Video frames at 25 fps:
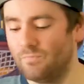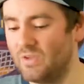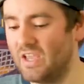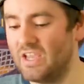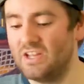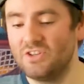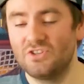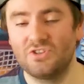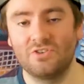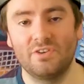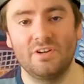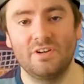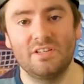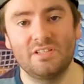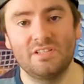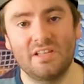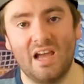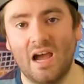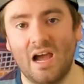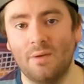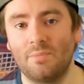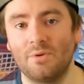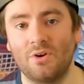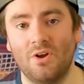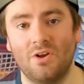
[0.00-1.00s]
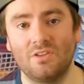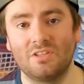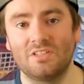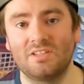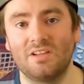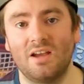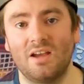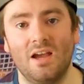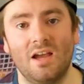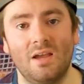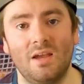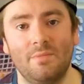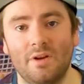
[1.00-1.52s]
injuries happen all the
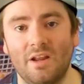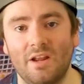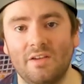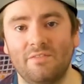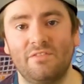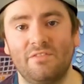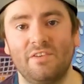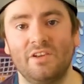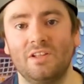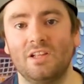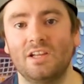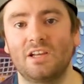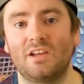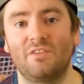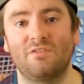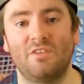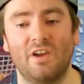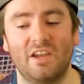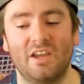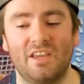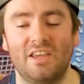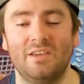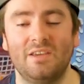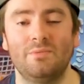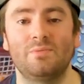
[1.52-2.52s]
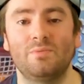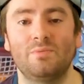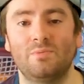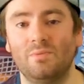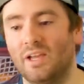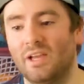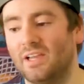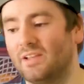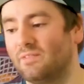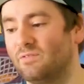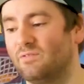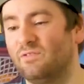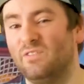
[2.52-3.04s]
time, and I feel like if I keep
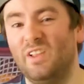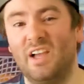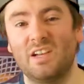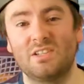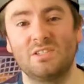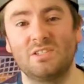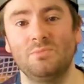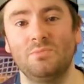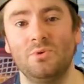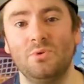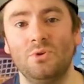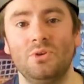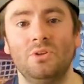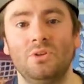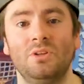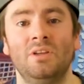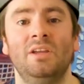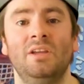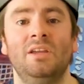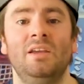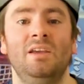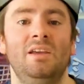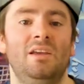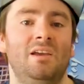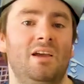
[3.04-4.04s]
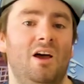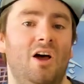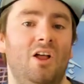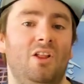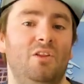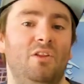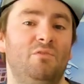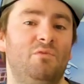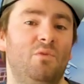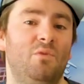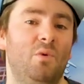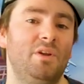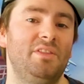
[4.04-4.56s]
flexible, I'll
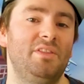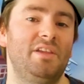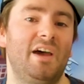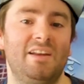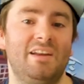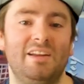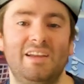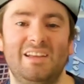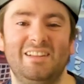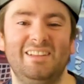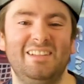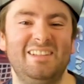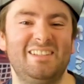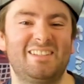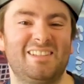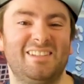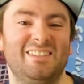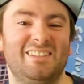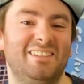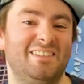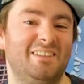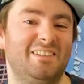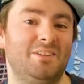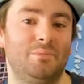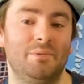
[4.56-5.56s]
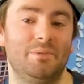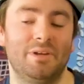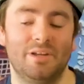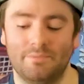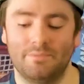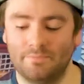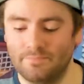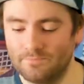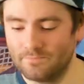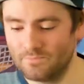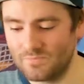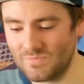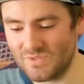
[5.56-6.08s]
avoid that at least a little bit.
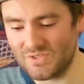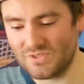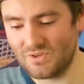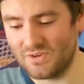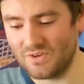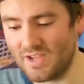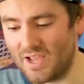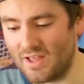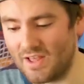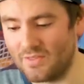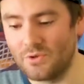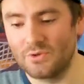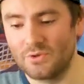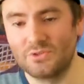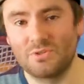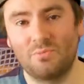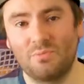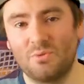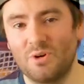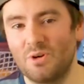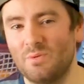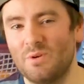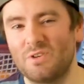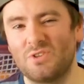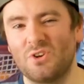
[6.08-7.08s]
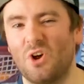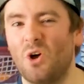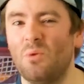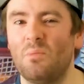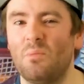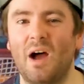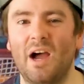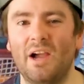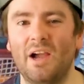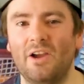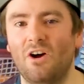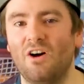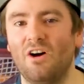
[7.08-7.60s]
So yeah, those are pretty much all
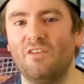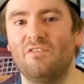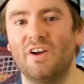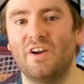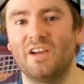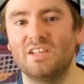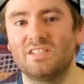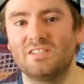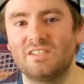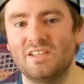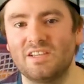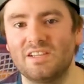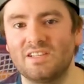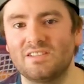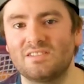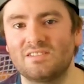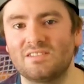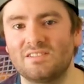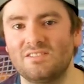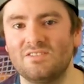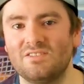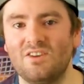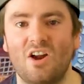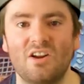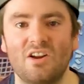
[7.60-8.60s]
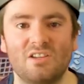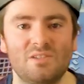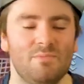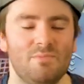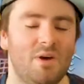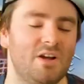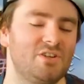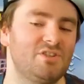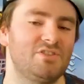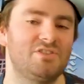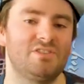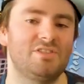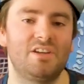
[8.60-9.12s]
my off-ice things. Not as
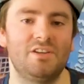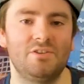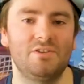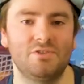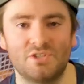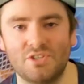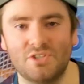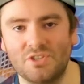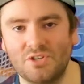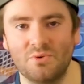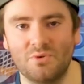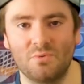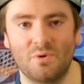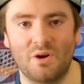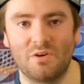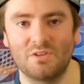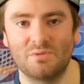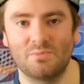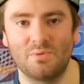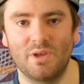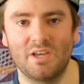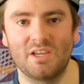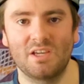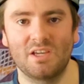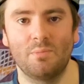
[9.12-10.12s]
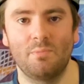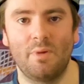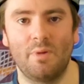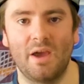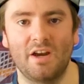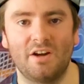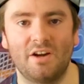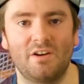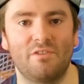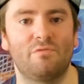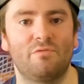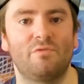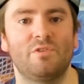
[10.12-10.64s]
much as I used to do when I was playing
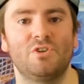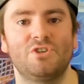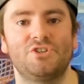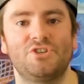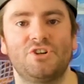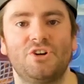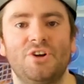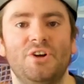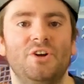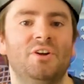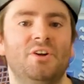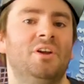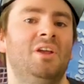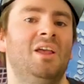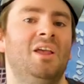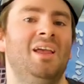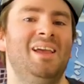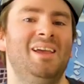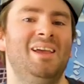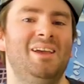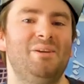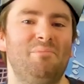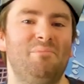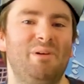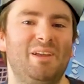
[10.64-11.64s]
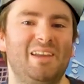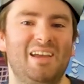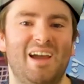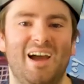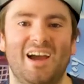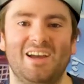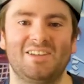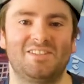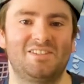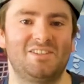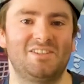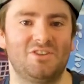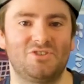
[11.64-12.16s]
competitive for sure. But yeah, I
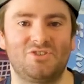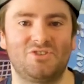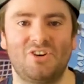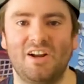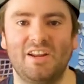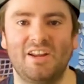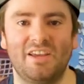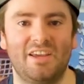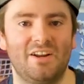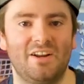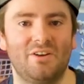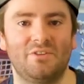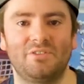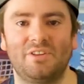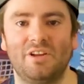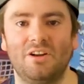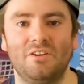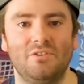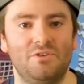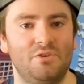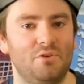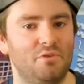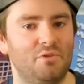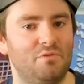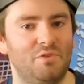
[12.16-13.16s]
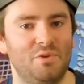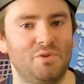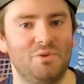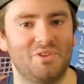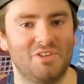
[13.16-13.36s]
still try to get out there and do a few